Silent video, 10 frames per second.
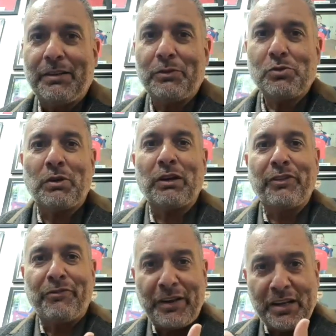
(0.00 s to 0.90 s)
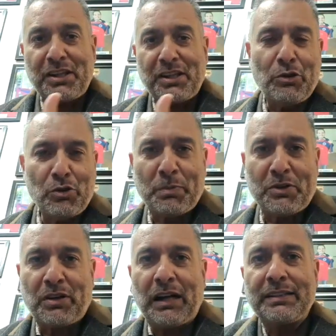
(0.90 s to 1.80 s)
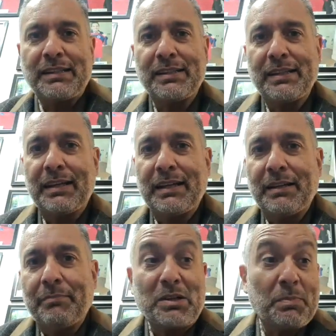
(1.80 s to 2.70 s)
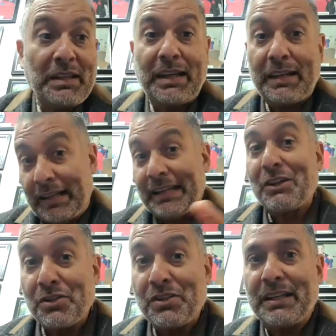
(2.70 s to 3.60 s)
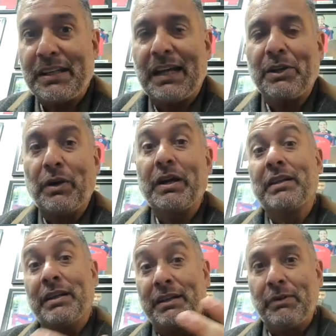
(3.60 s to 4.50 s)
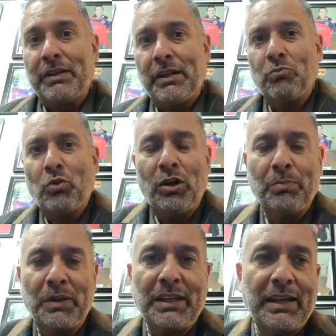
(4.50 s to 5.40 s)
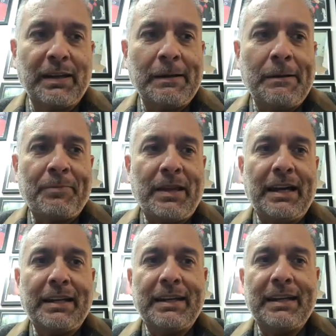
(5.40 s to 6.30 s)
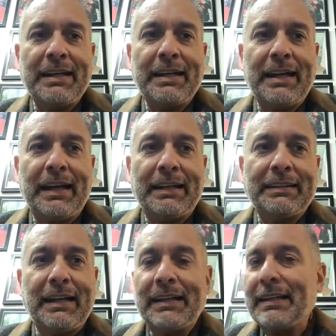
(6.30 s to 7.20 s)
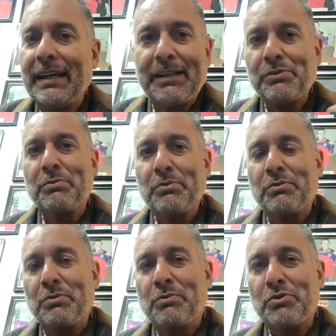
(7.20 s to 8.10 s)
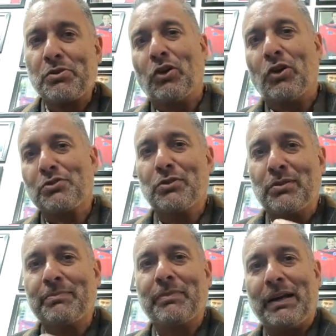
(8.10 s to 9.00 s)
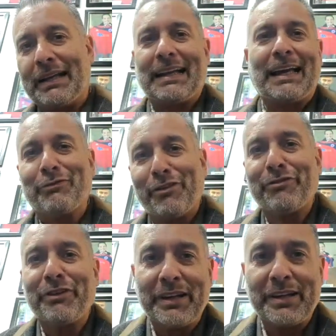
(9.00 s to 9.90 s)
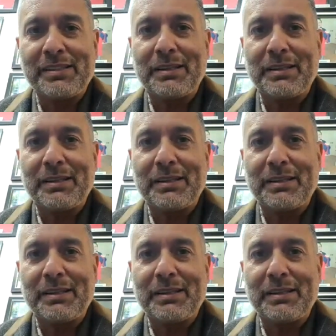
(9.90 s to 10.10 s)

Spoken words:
He was one of the first huge personalities in mass media in Argentina anyway, and then in world media. And yeah, it was also kind of a first.